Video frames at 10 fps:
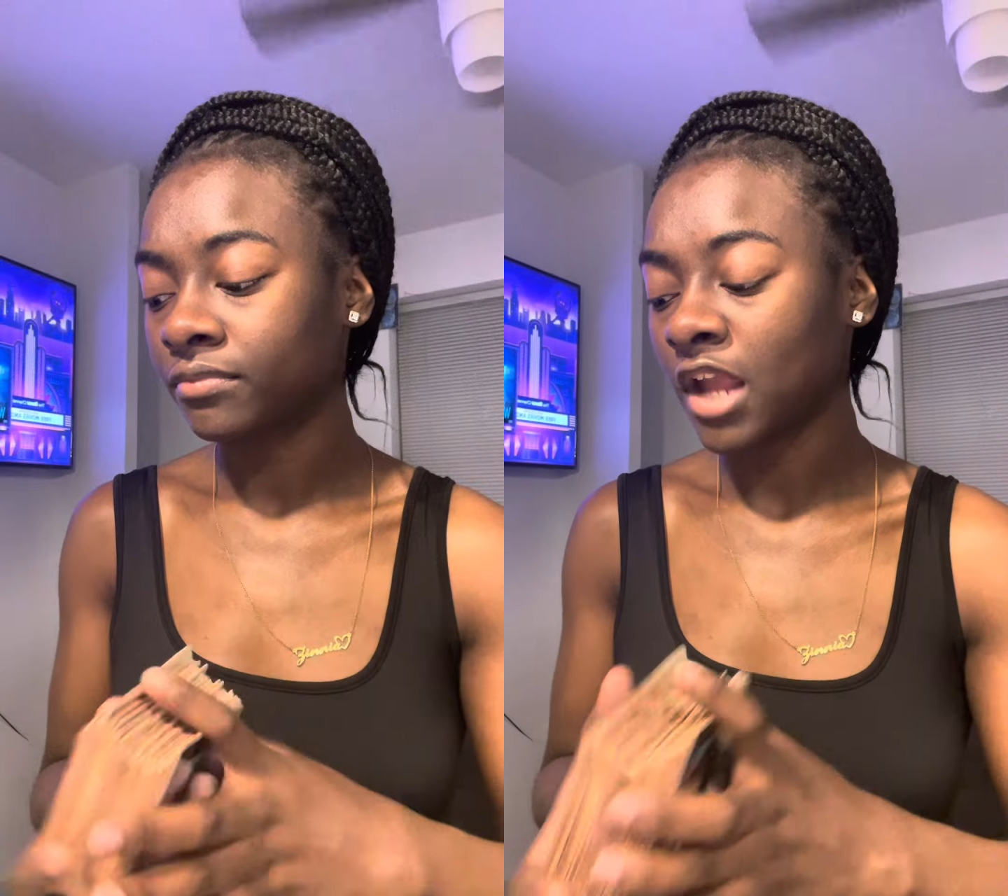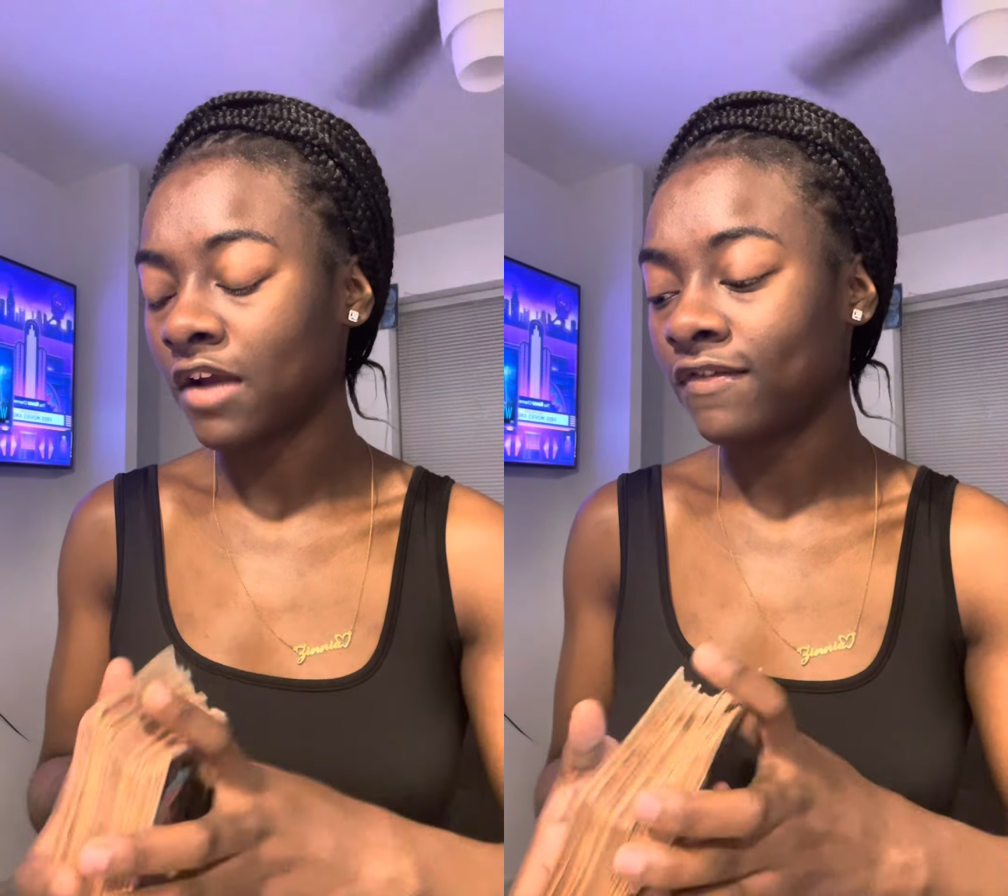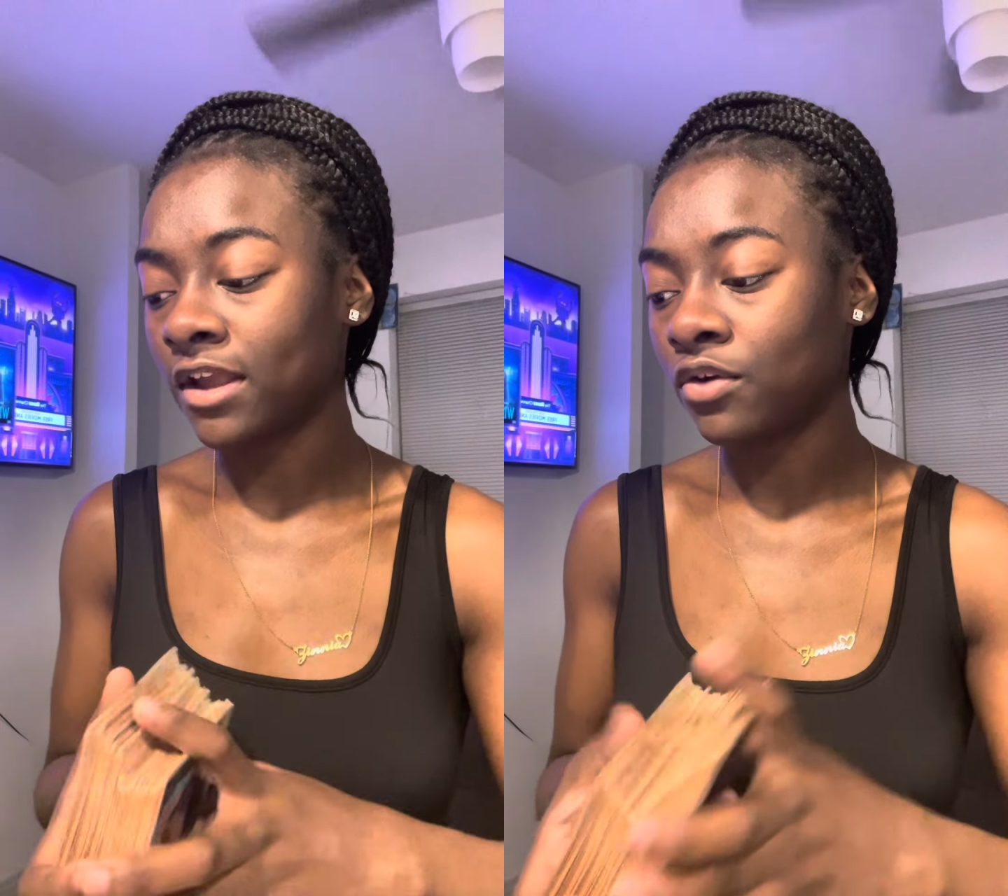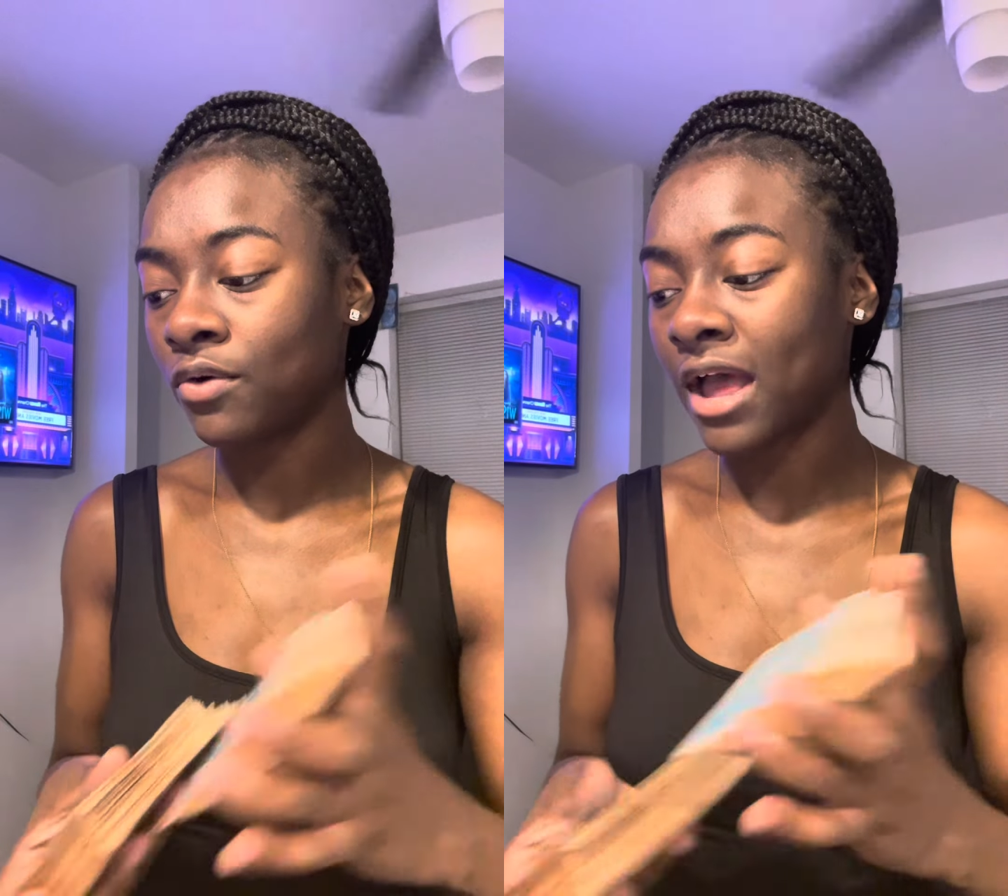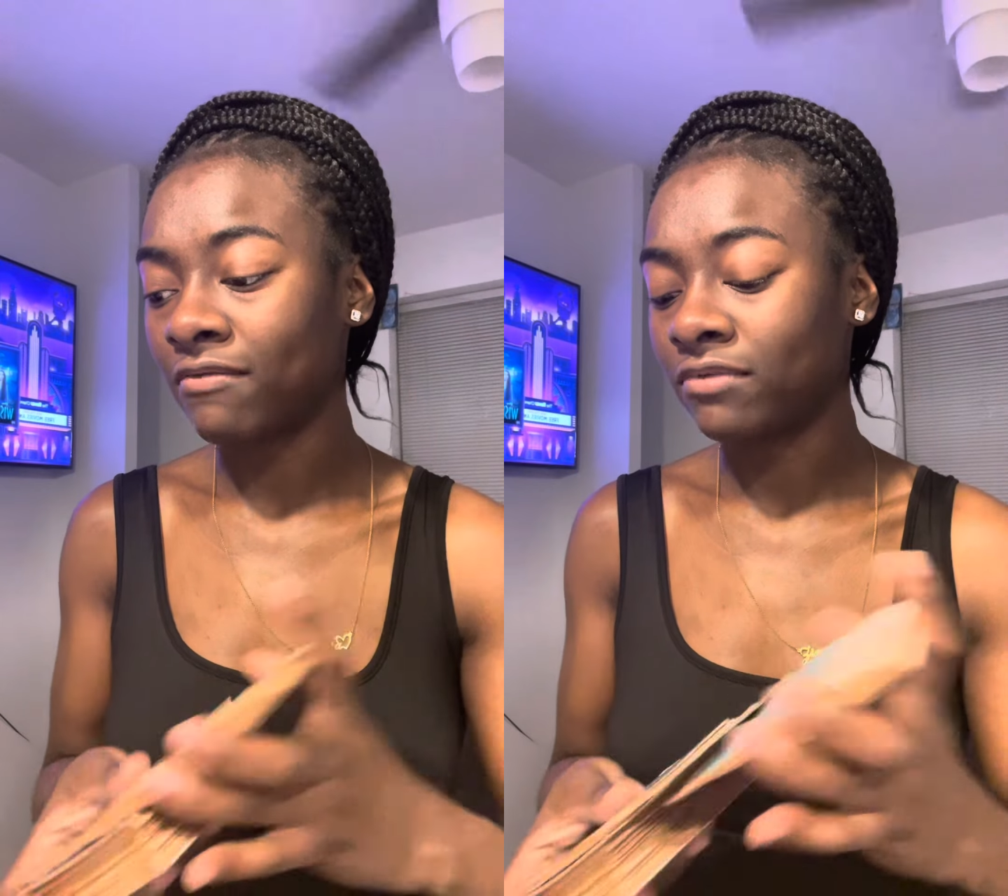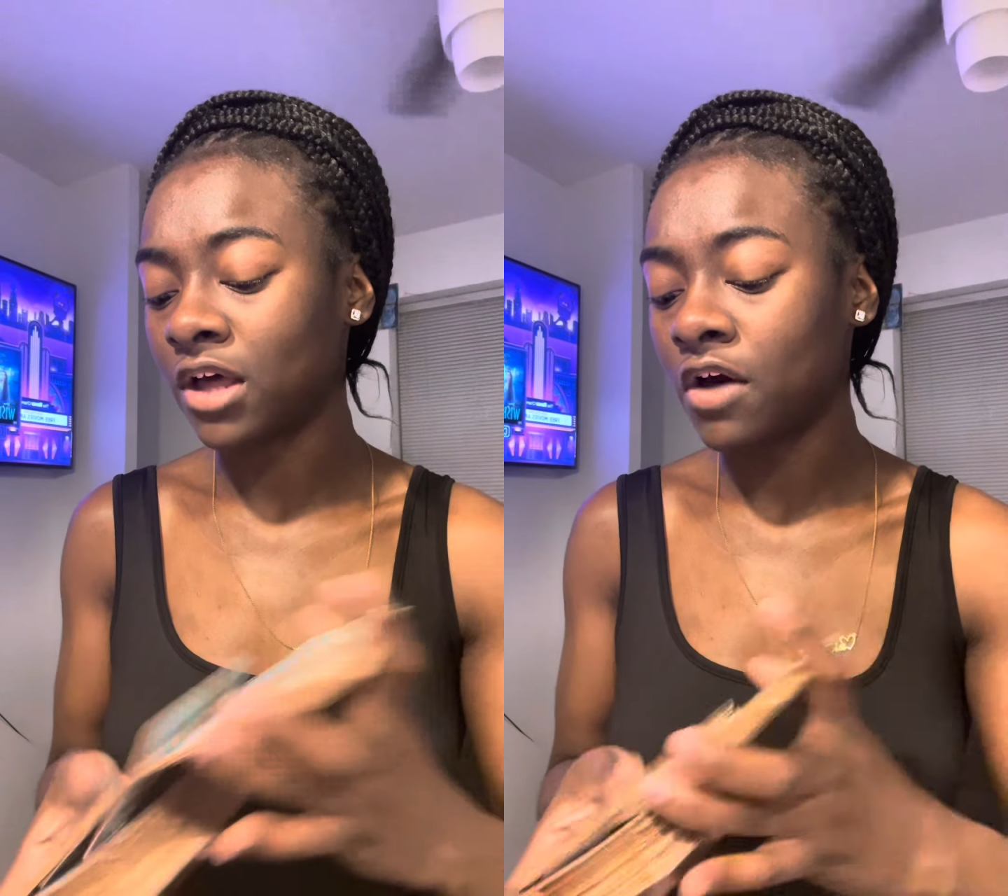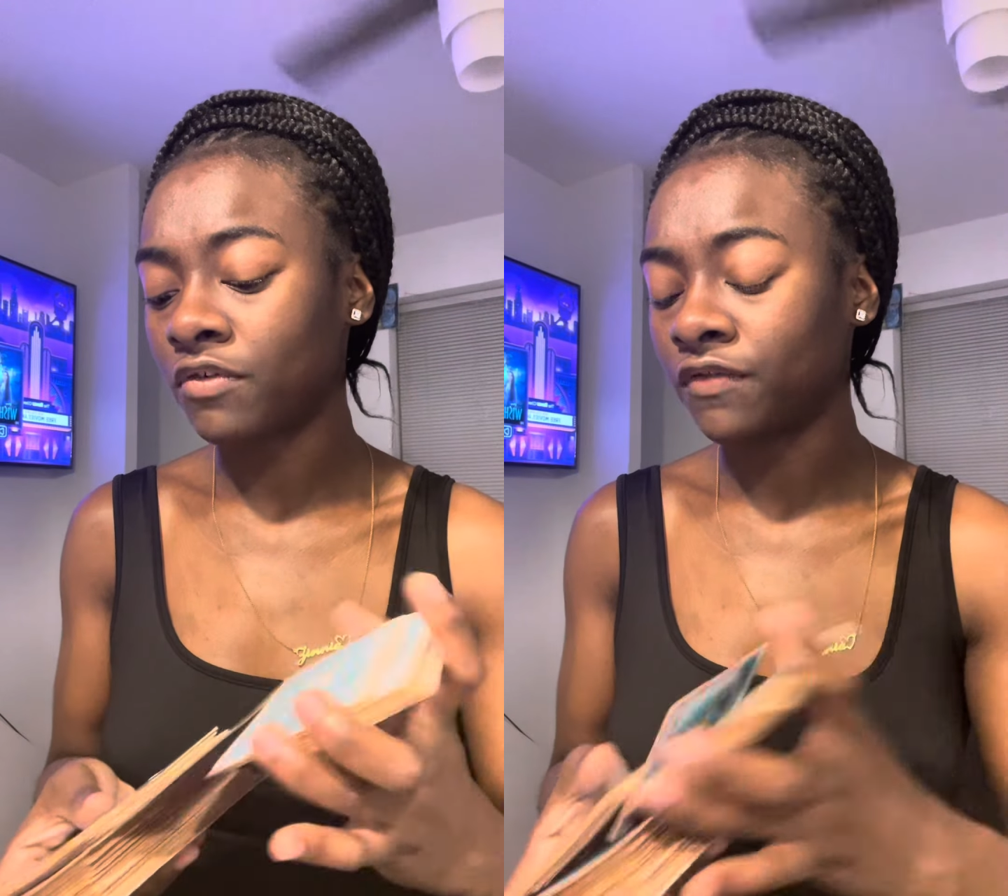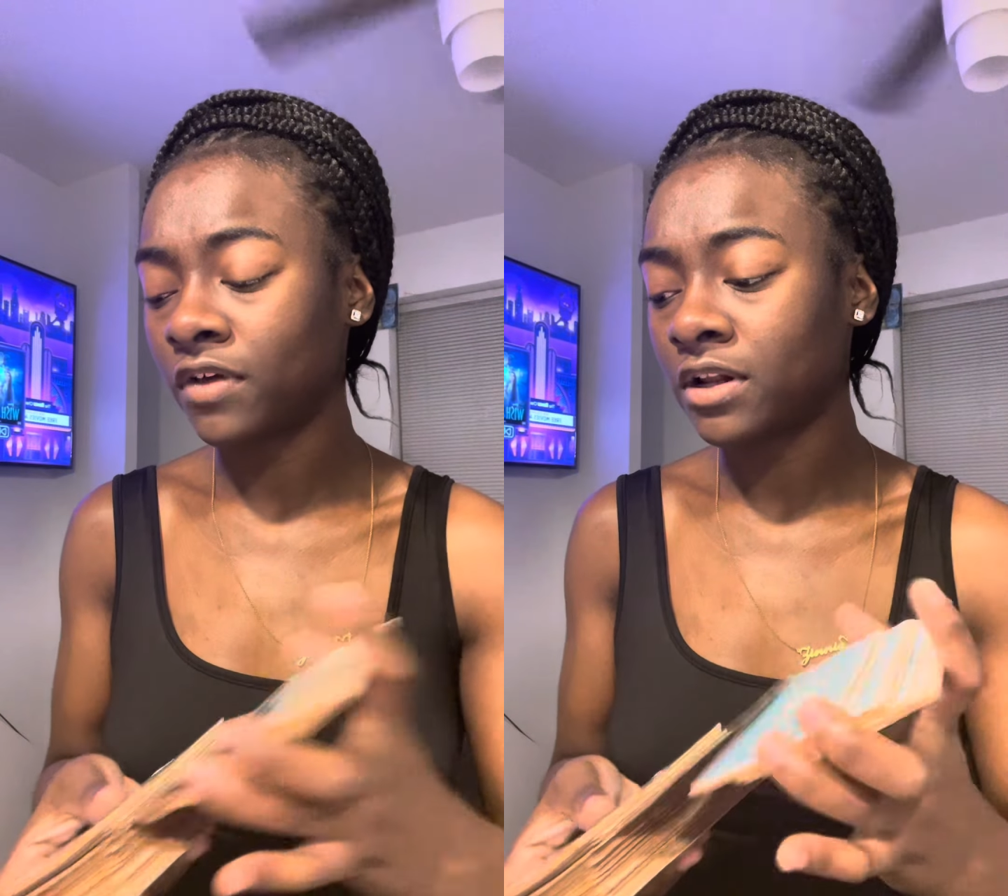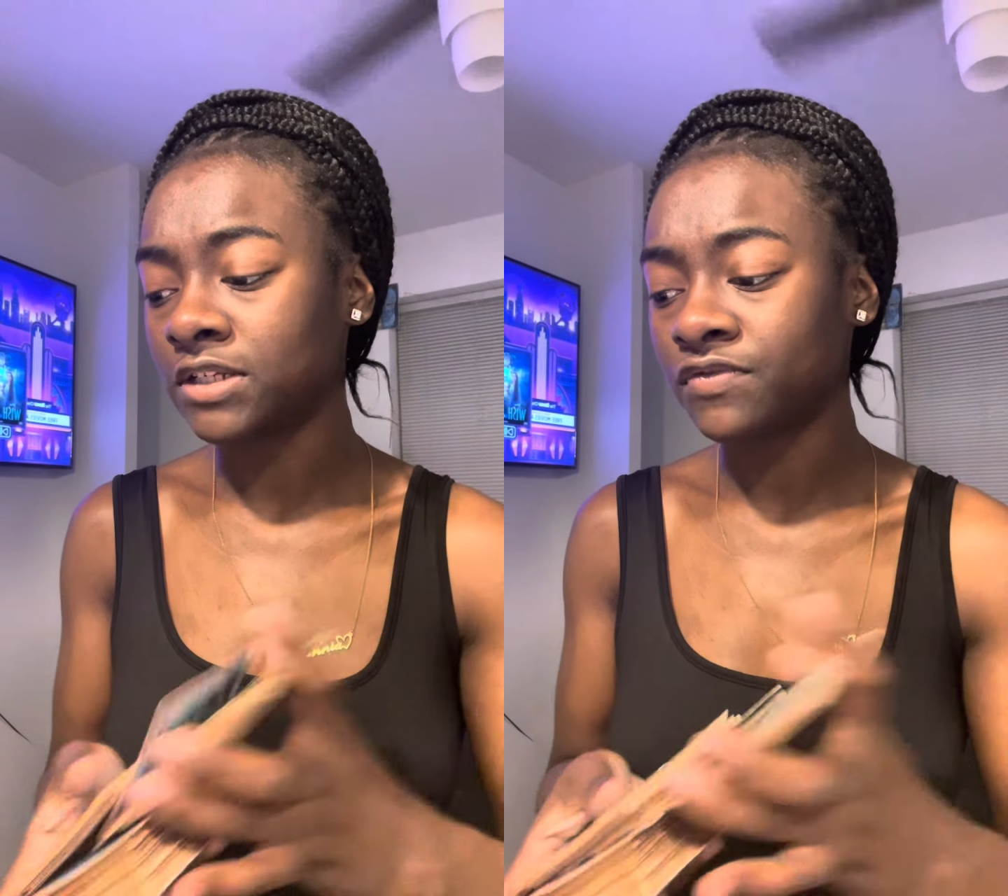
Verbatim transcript: I feel like you don't have love or feelings